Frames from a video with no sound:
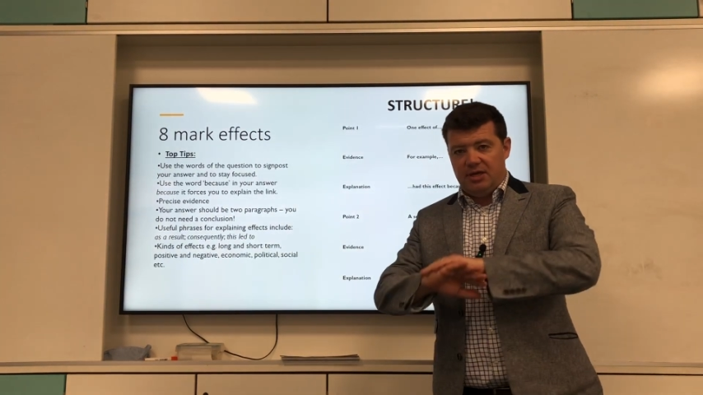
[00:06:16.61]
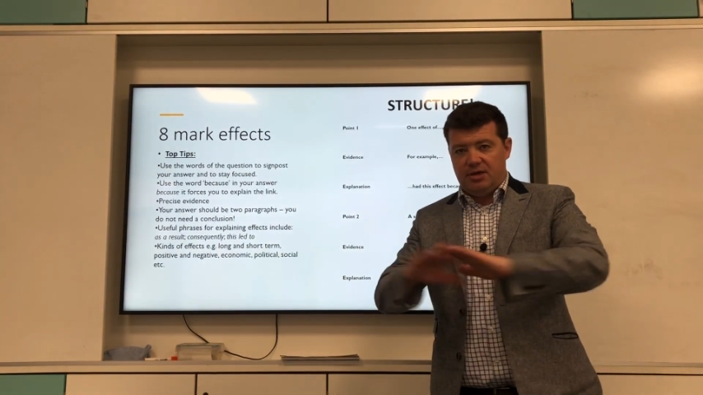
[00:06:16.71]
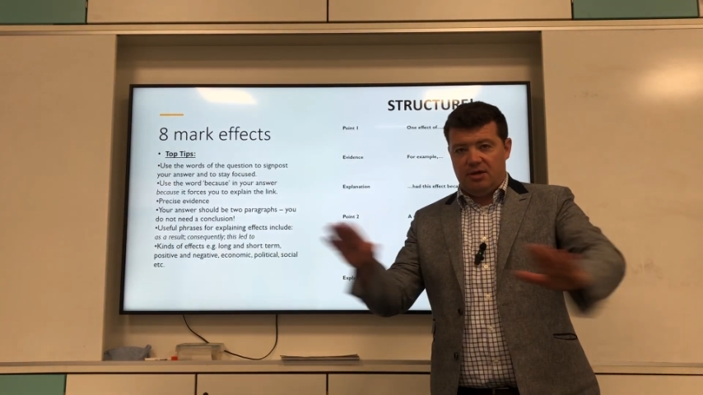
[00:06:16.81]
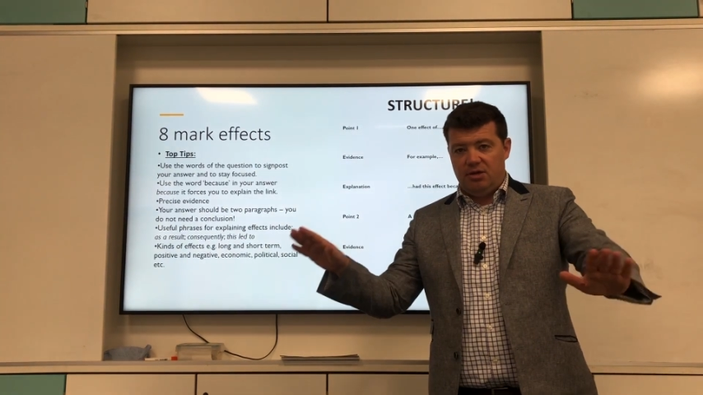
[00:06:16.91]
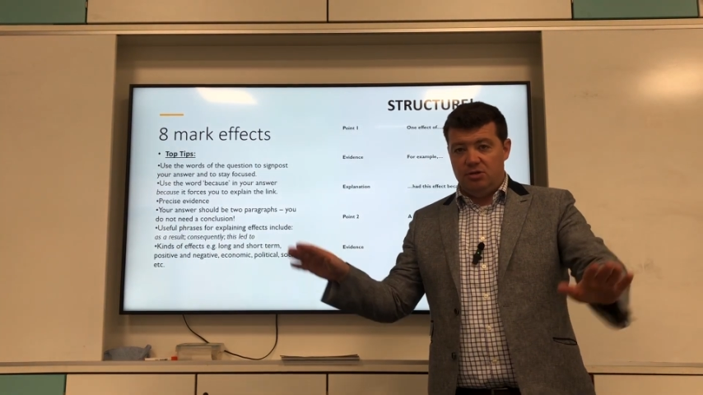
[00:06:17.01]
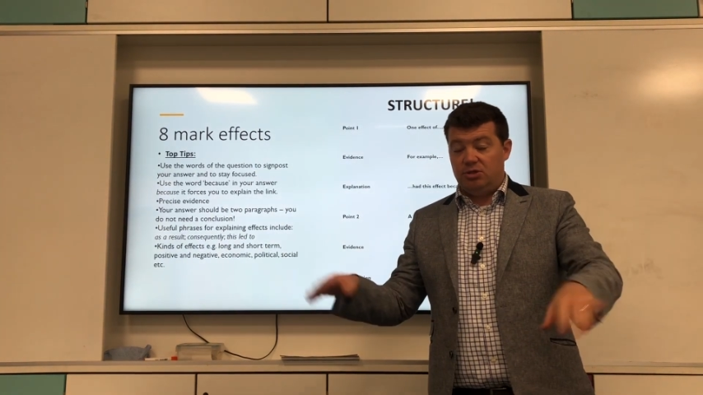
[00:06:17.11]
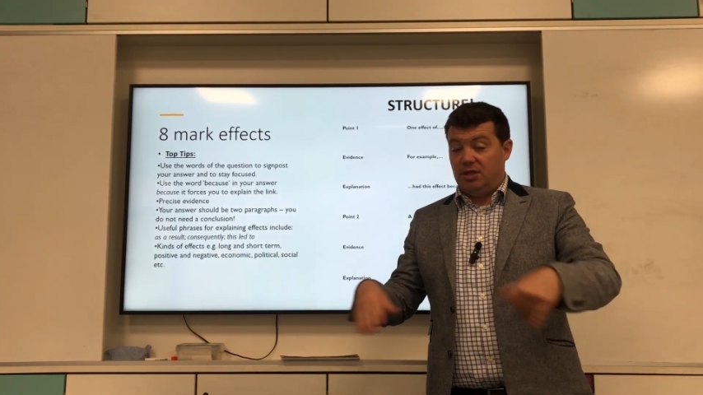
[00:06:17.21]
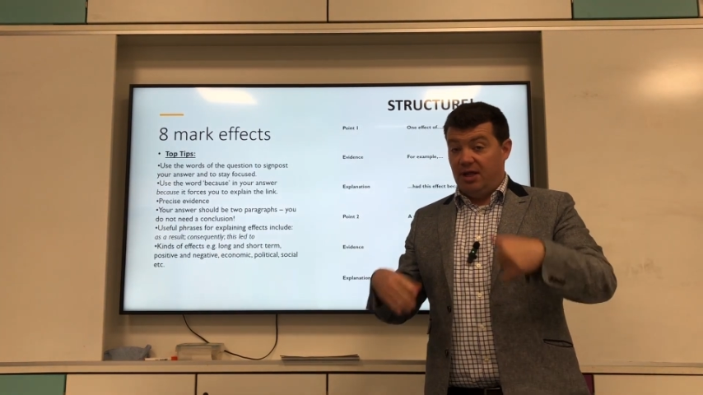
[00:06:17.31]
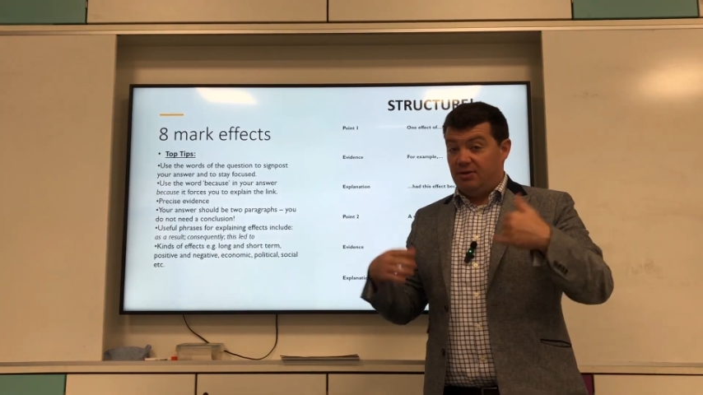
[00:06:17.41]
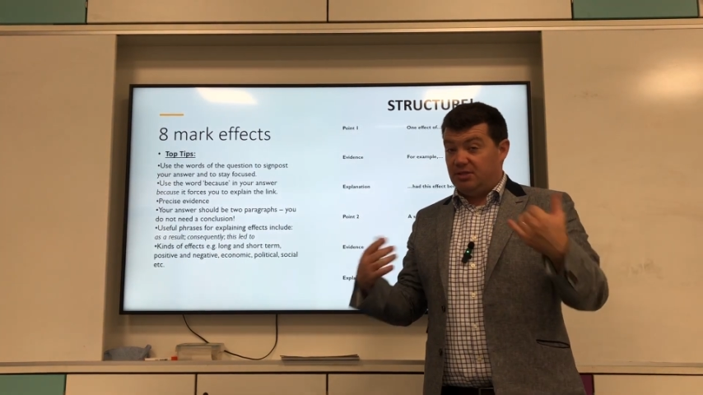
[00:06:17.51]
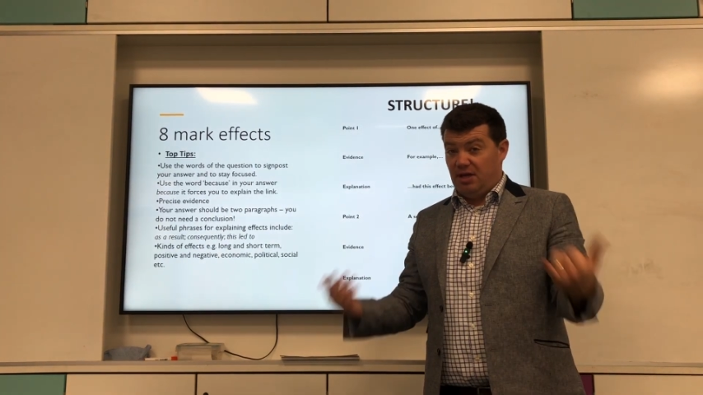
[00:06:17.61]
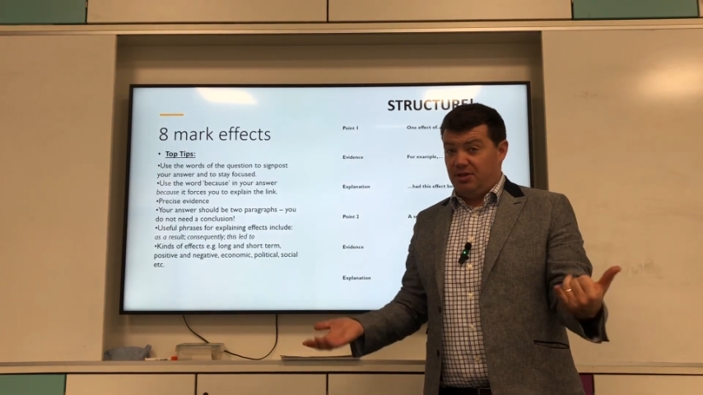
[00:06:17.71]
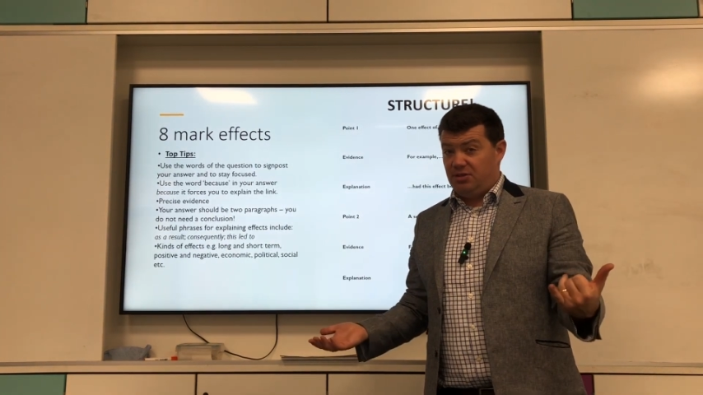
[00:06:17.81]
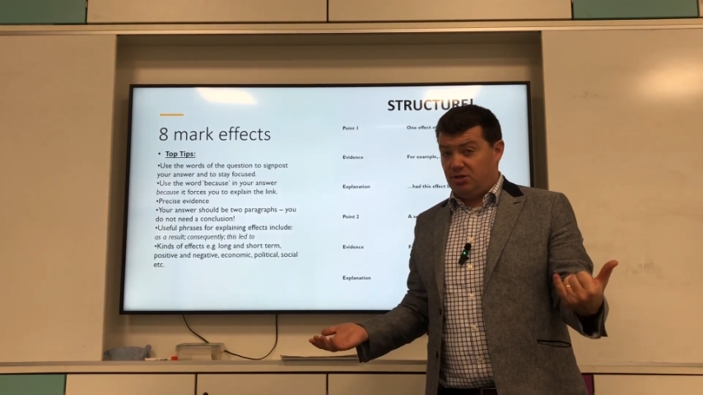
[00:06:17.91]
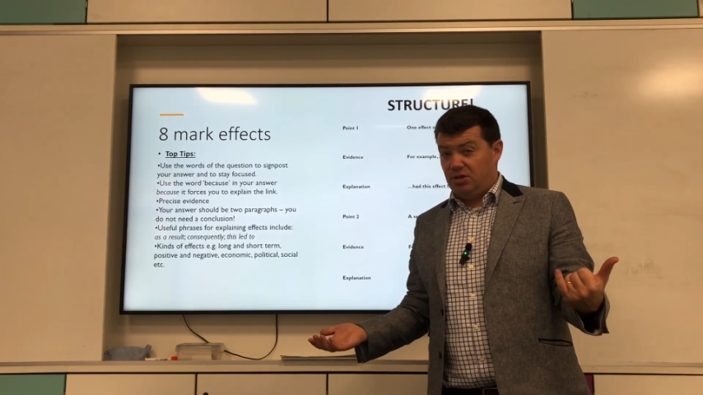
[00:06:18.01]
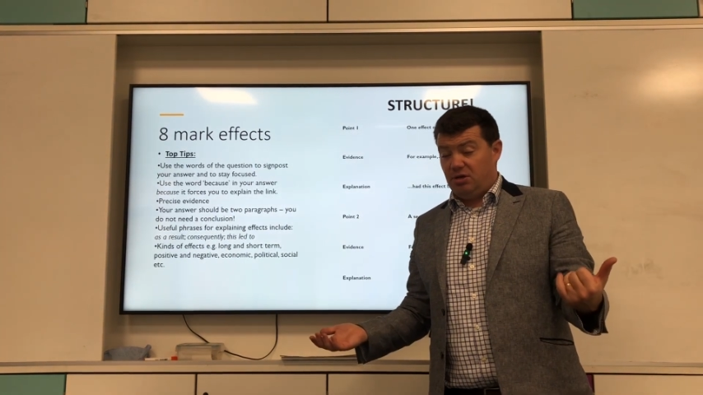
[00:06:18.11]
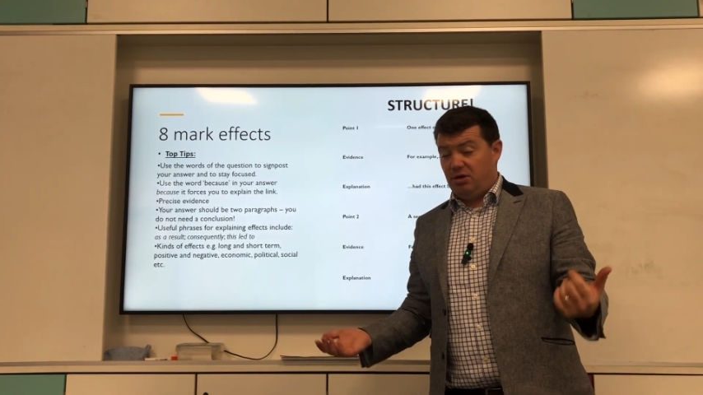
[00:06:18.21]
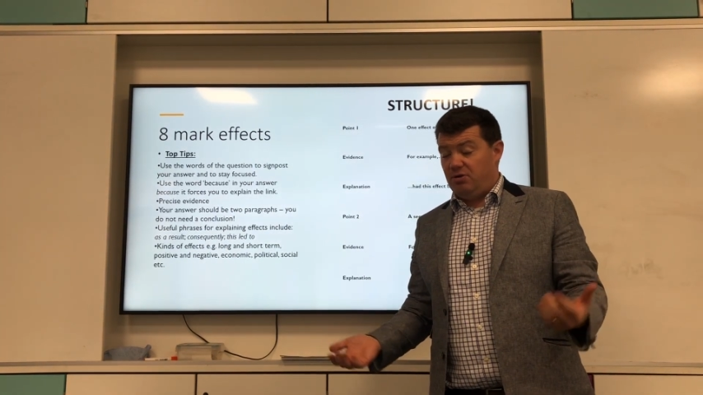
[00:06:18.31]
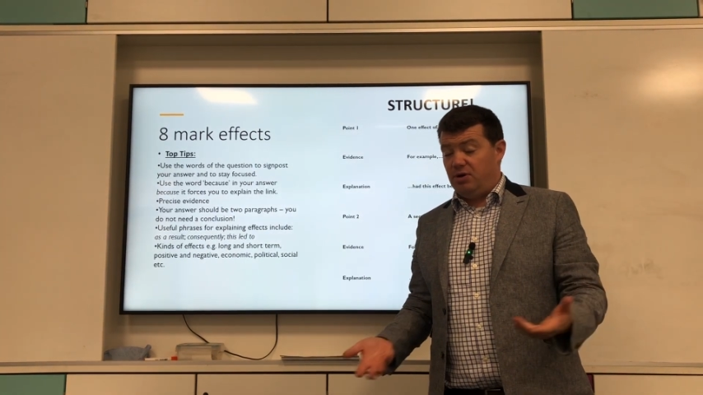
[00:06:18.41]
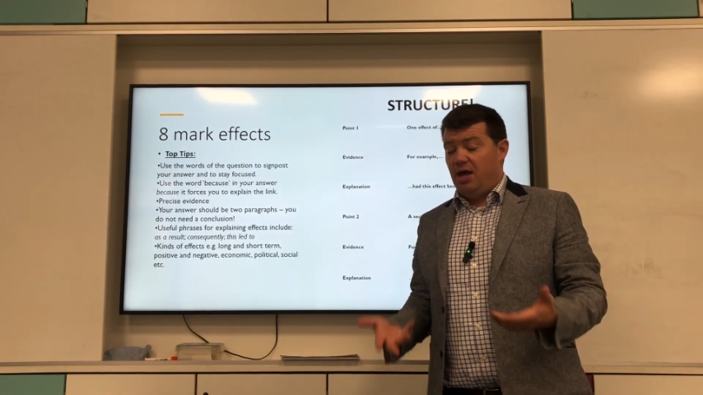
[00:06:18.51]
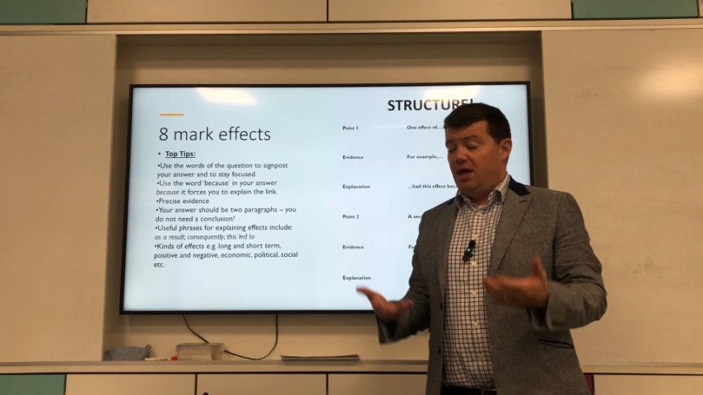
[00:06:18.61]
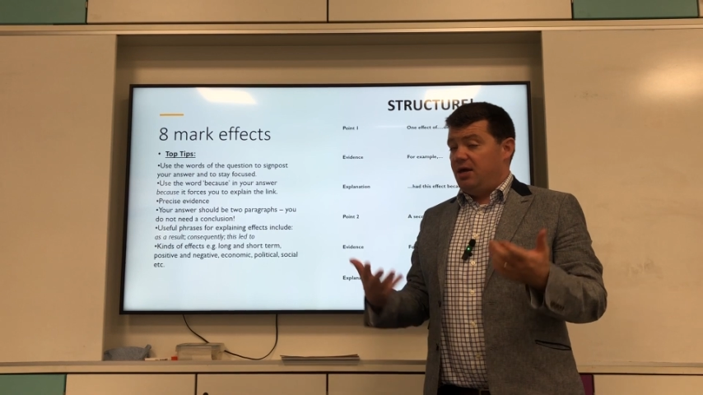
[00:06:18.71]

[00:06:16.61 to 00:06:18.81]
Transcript: a conclusion. There is nothing to conclude.